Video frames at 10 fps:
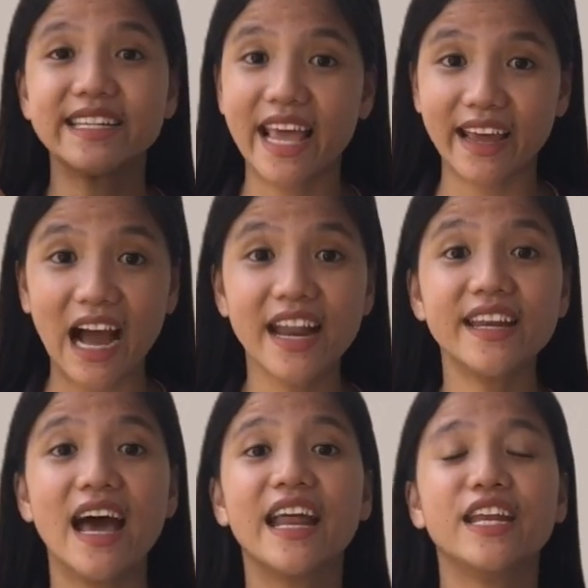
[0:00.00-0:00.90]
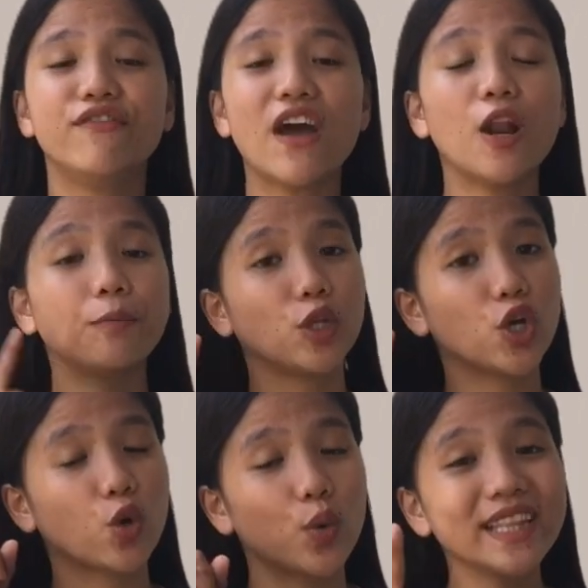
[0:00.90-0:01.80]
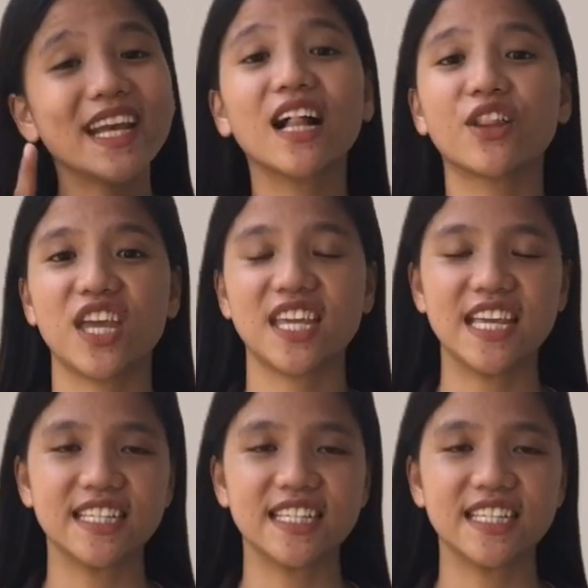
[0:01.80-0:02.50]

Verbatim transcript: Second, develop their critical thinking